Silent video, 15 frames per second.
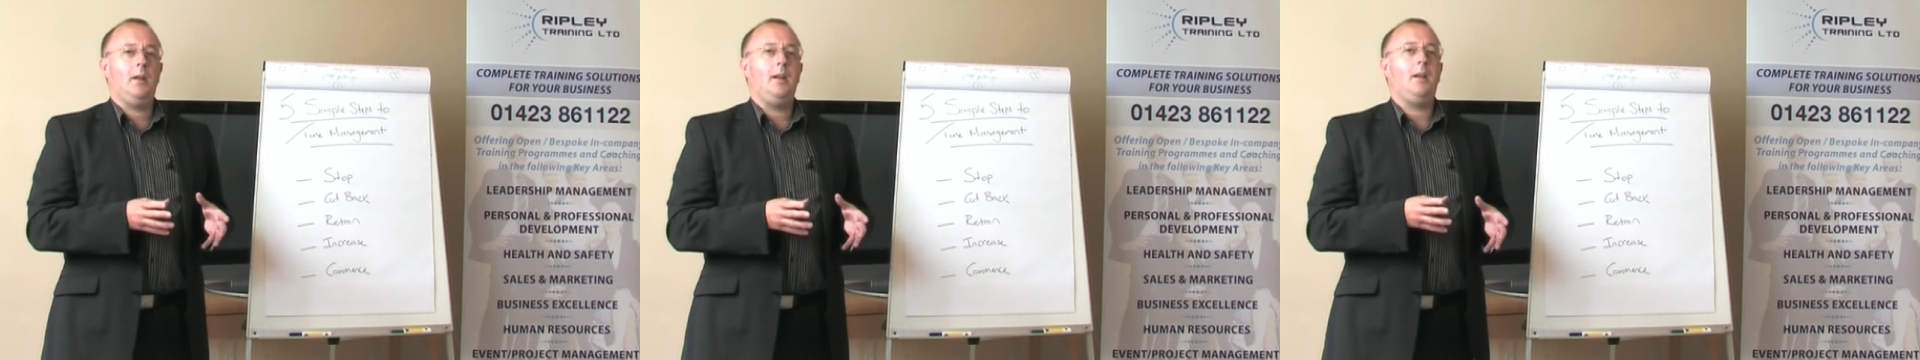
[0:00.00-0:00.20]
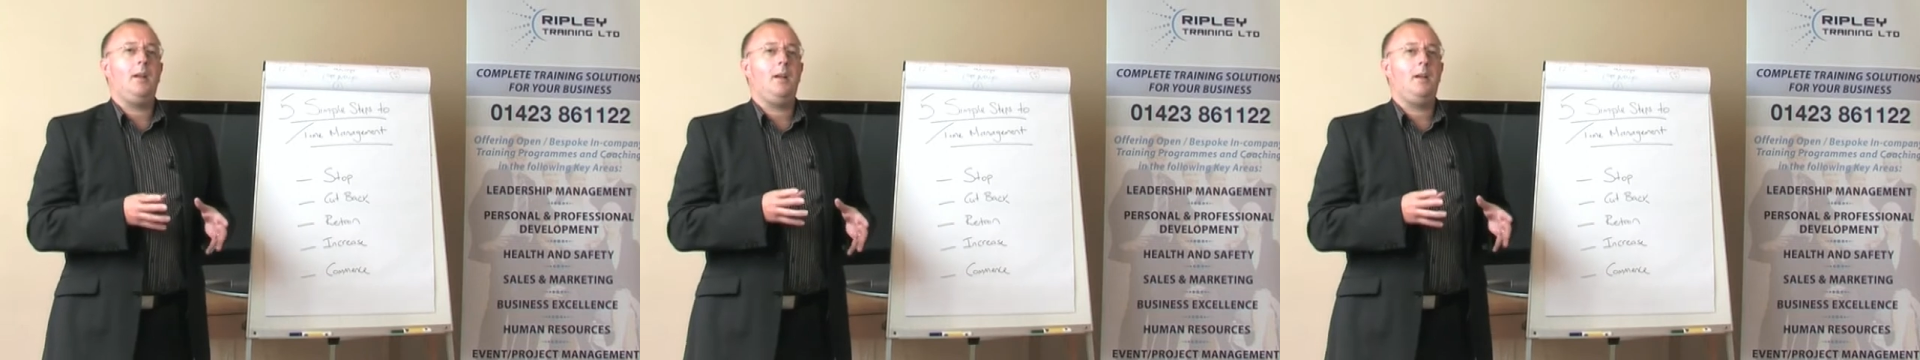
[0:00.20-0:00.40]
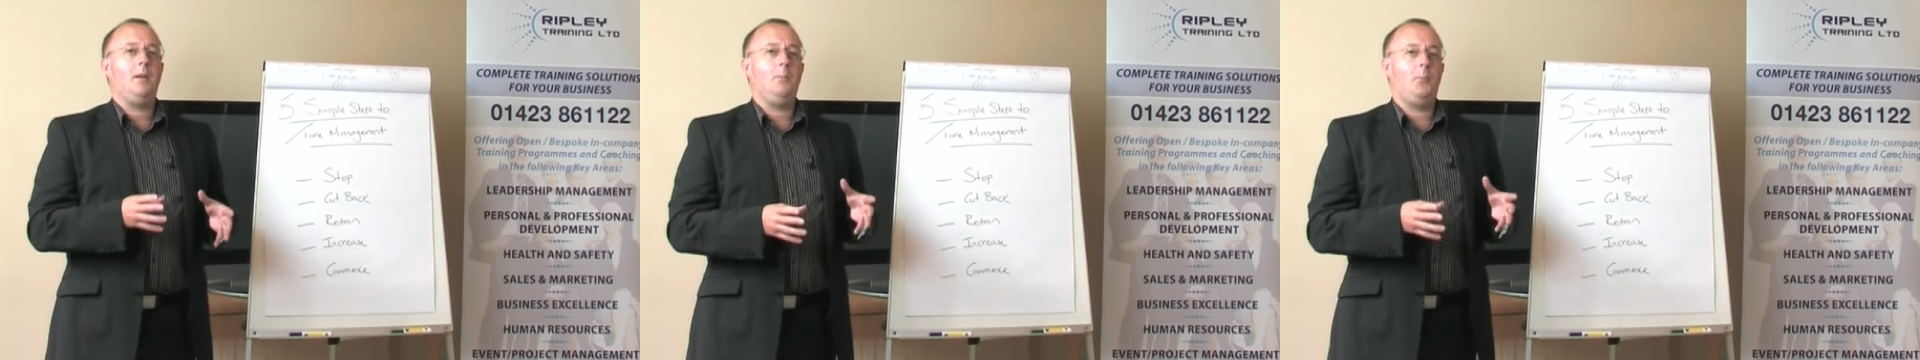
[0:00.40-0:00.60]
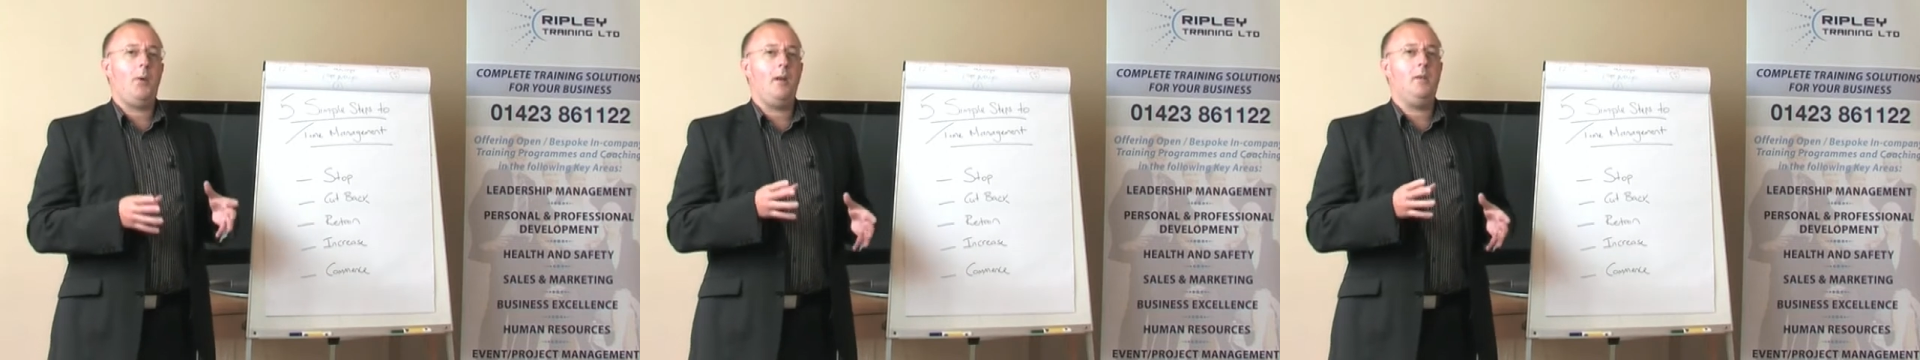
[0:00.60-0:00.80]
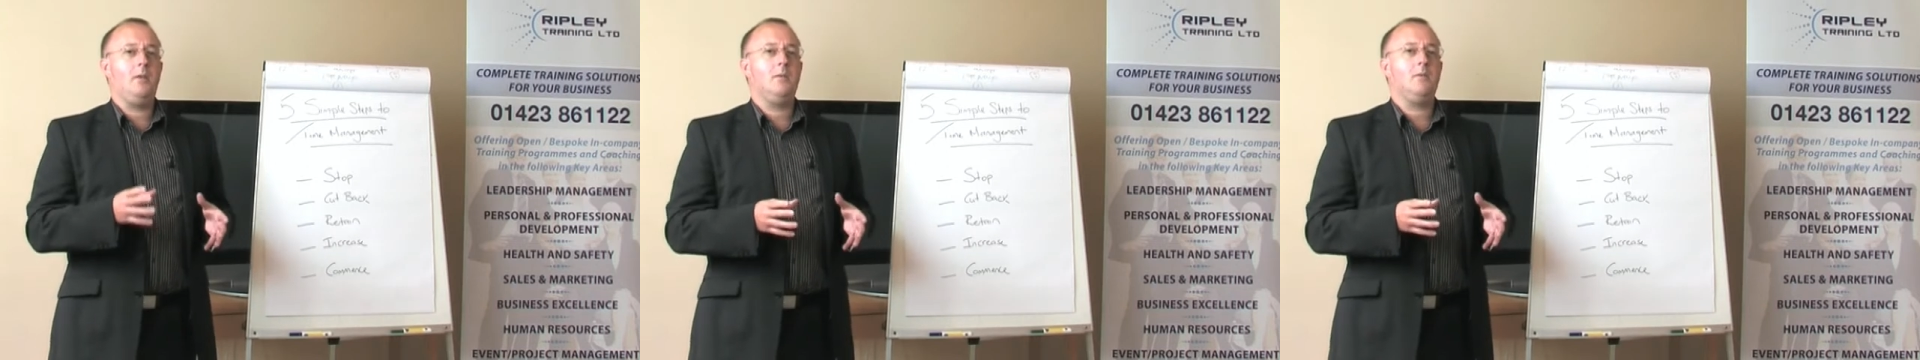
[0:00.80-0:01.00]
in getting the
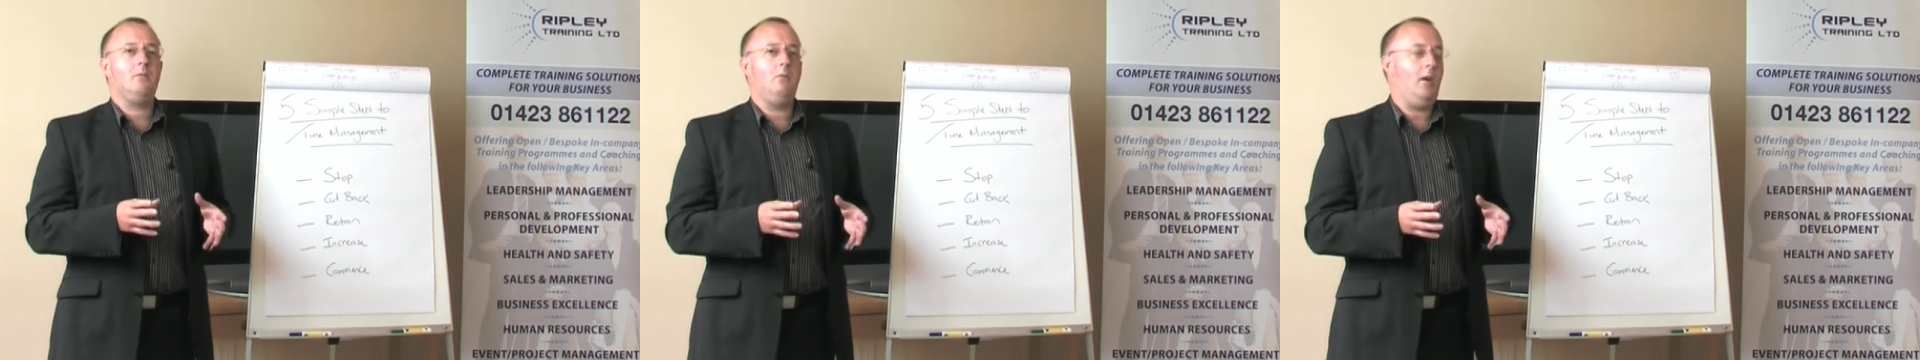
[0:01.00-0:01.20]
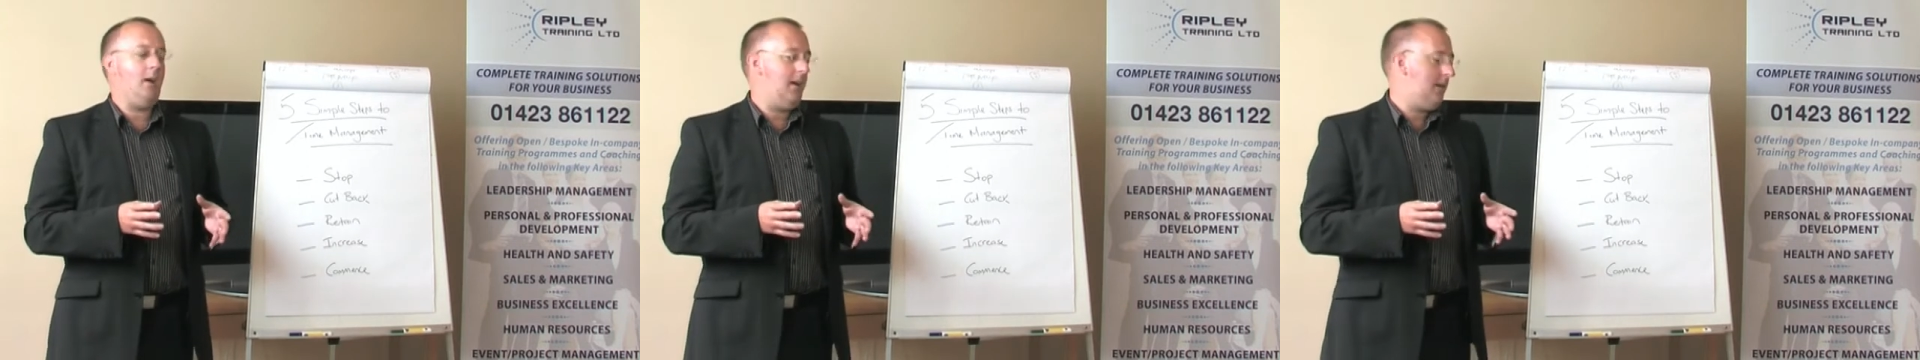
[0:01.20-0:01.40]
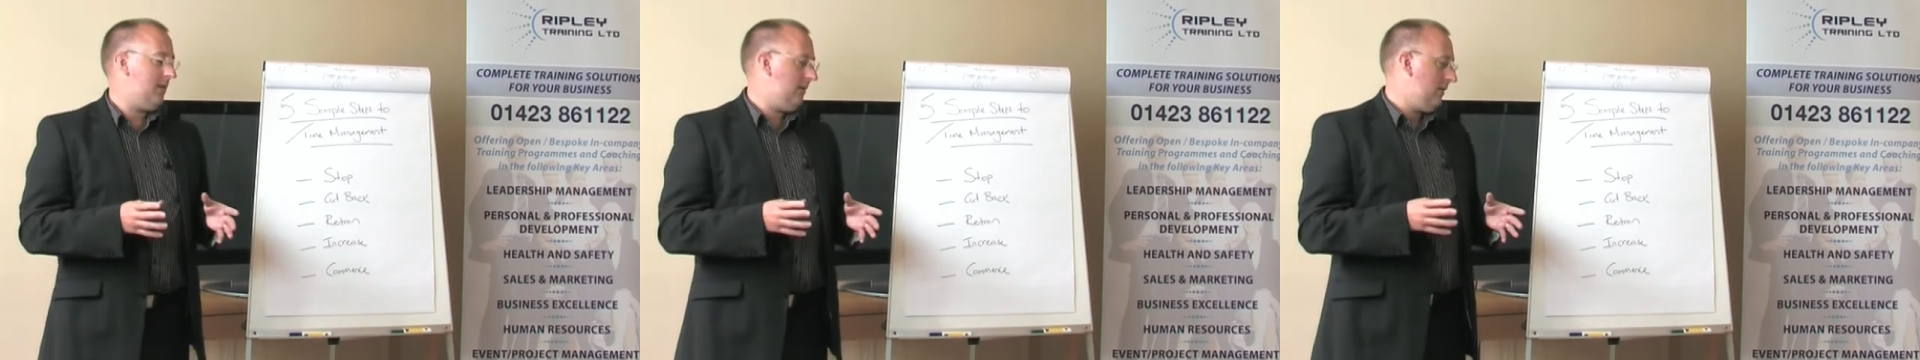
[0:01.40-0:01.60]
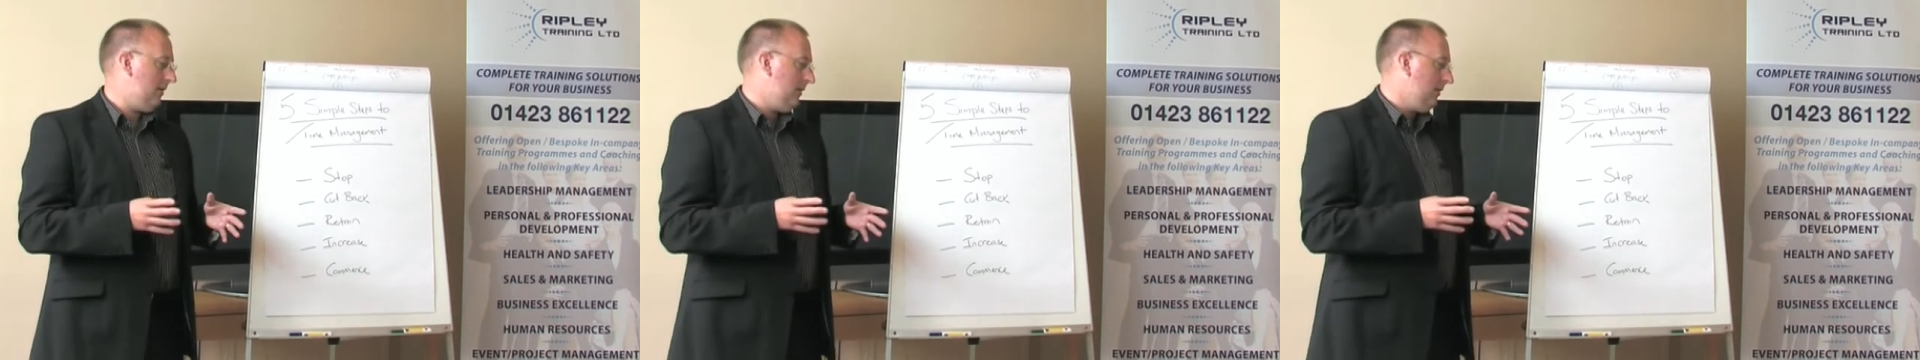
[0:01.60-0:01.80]
balance right?